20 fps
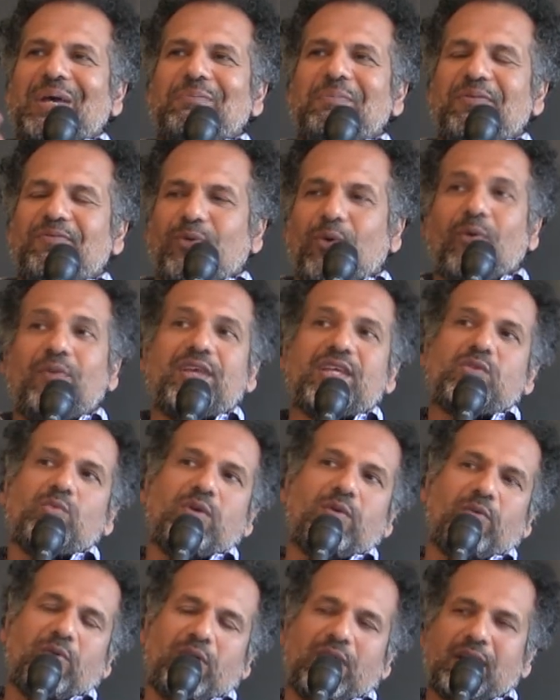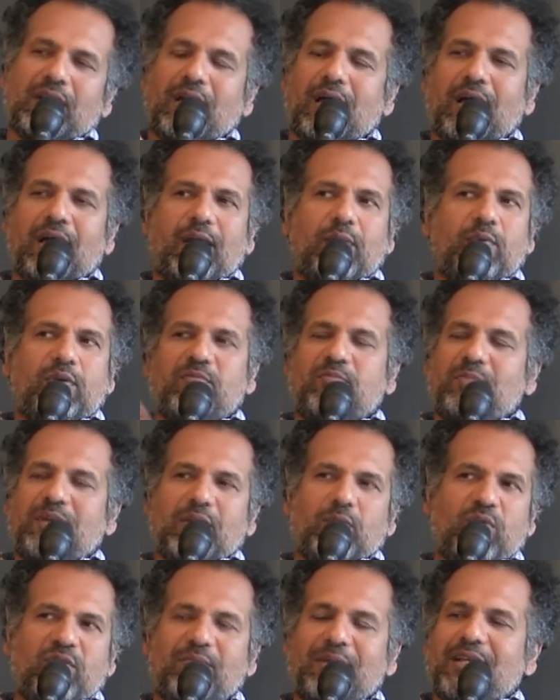before this, we were in uh, we've
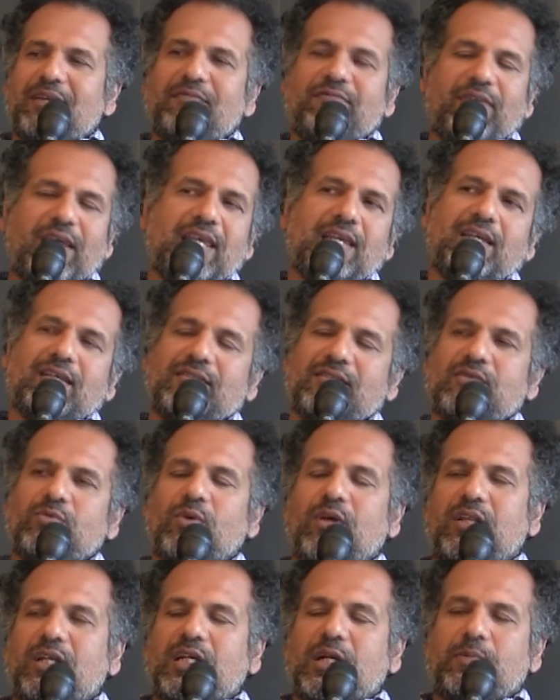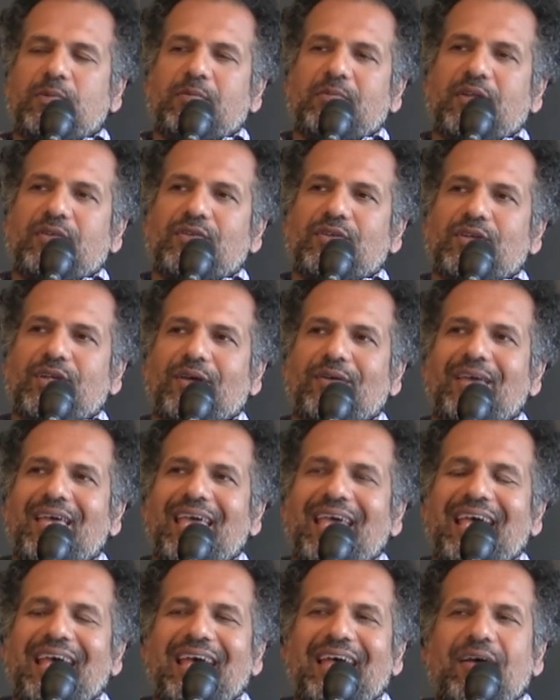been we've been in Vegas as well a couple of months ago.
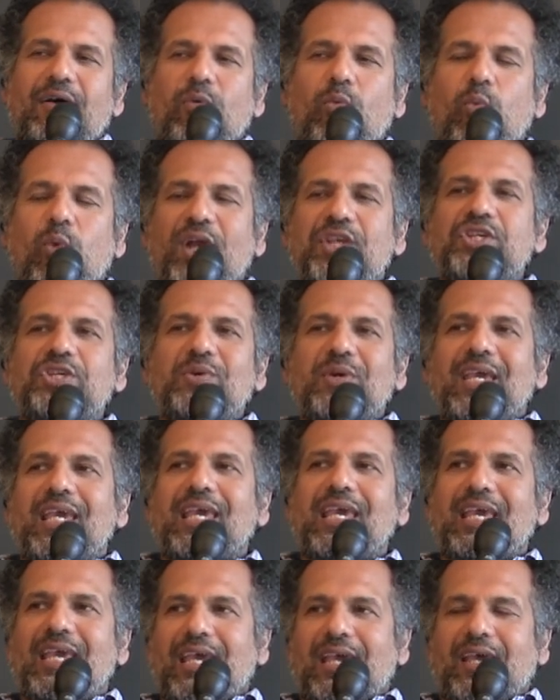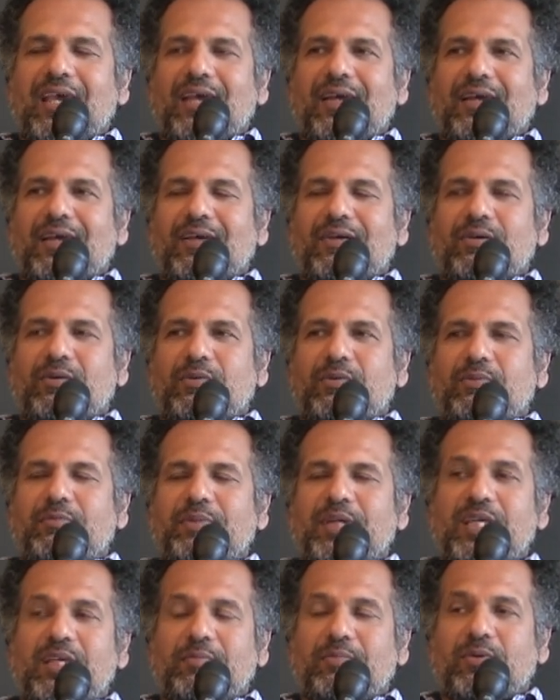When you hear
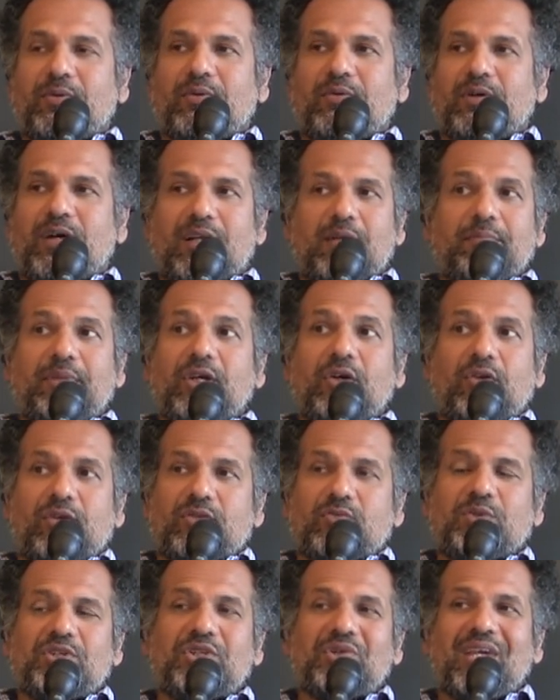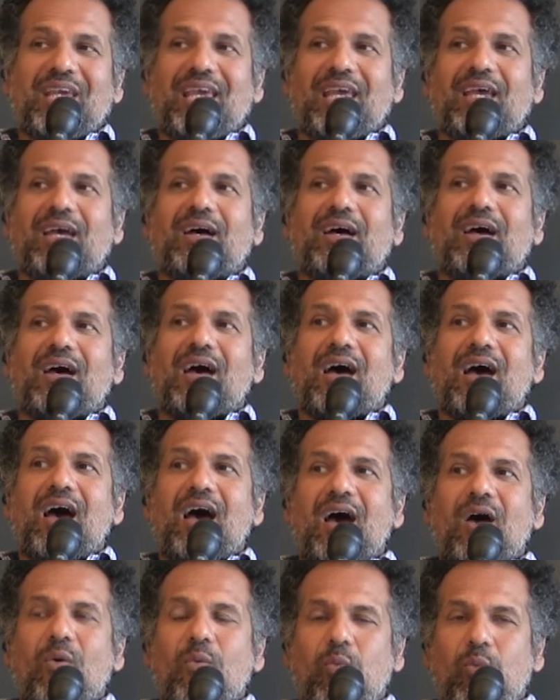people, and I'm being honest, when you hear
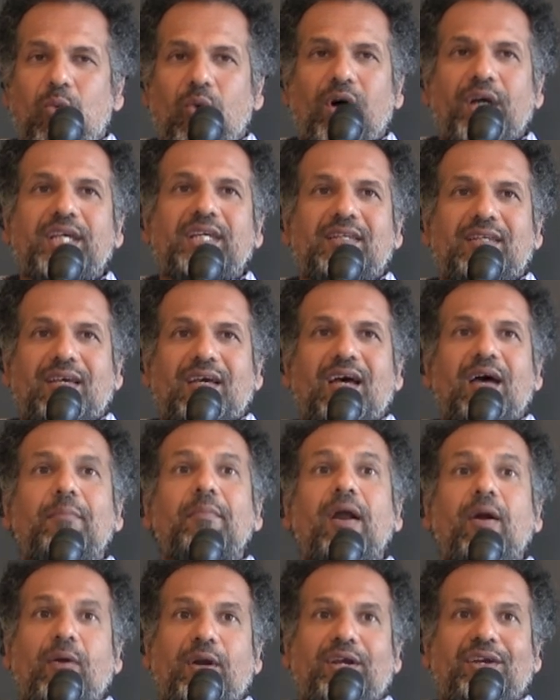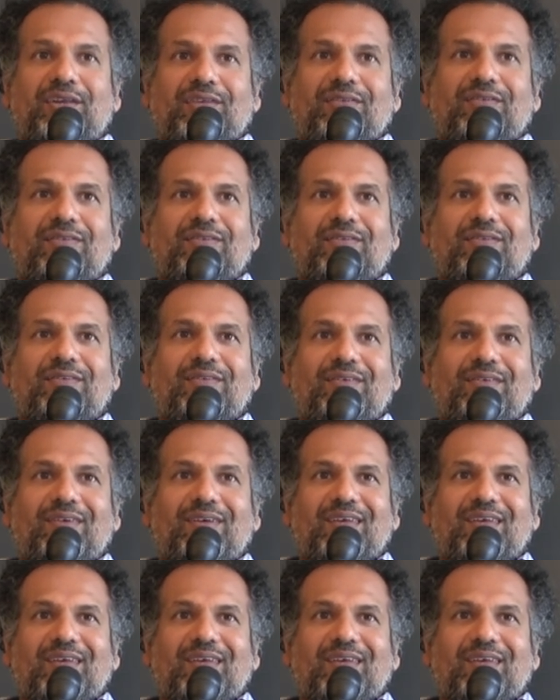white Americans